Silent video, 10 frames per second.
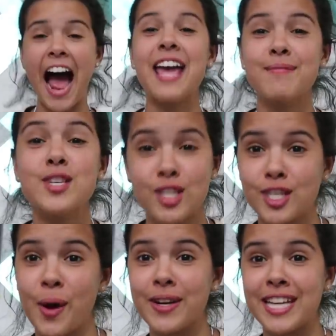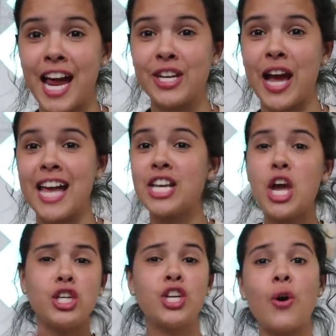I am so excited, you guys.
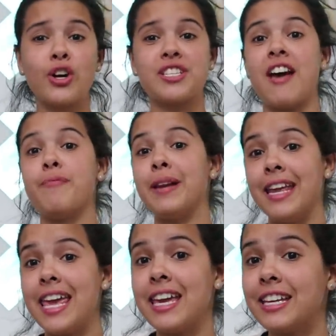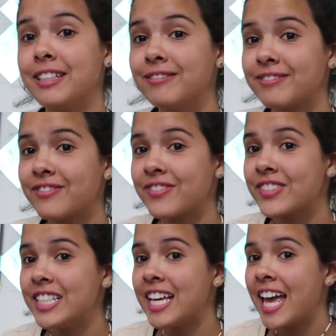Chokers have been in.
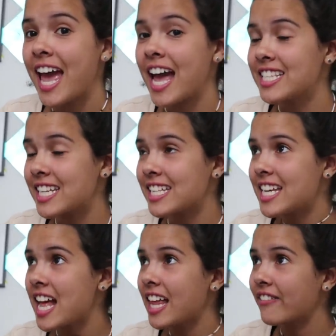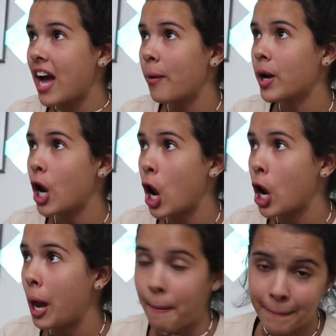As you can tell, I've got one
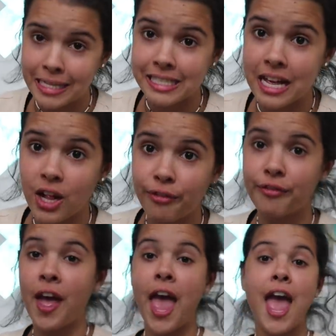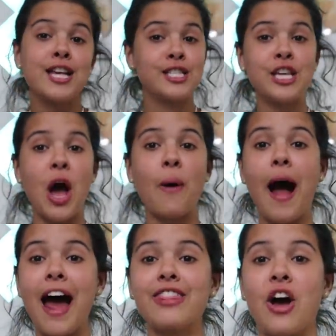on myself. So
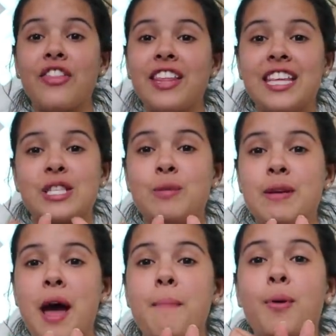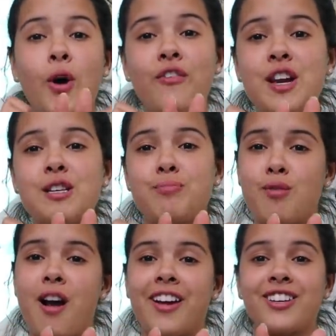I thought that this would be a perfect
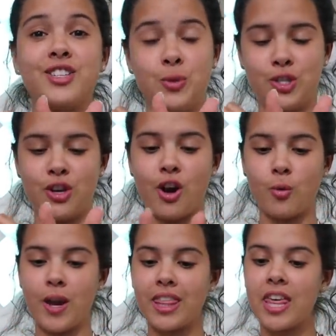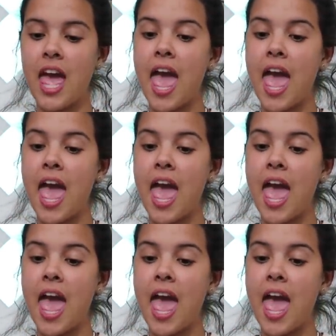product to start with.